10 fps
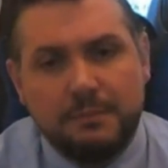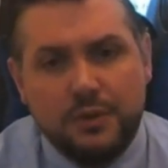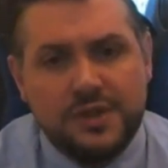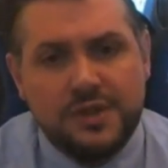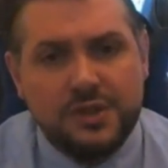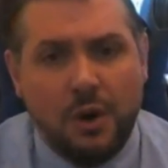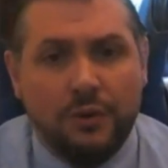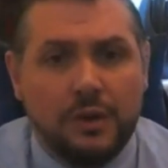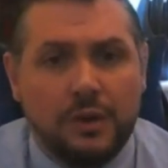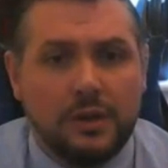It moves us
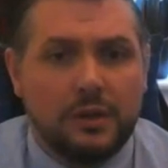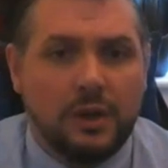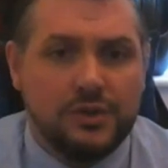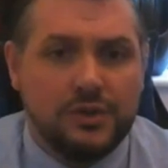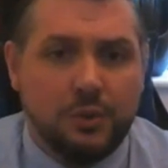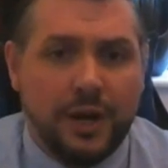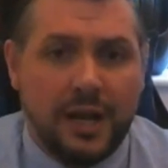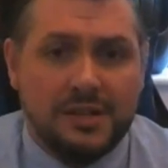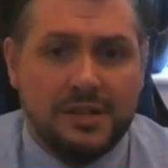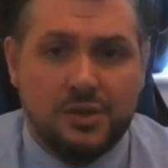onto what
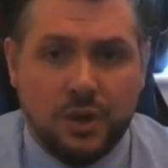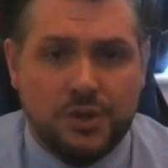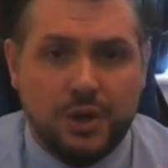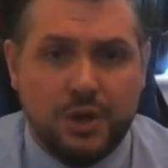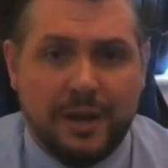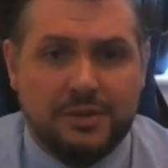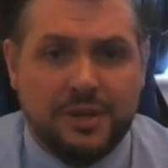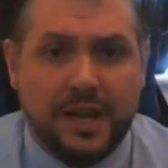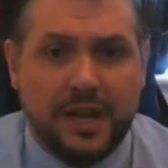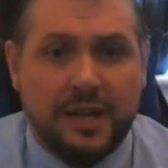I'd like to talk to you about
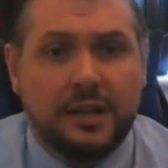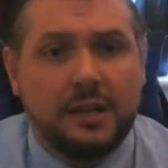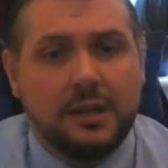today,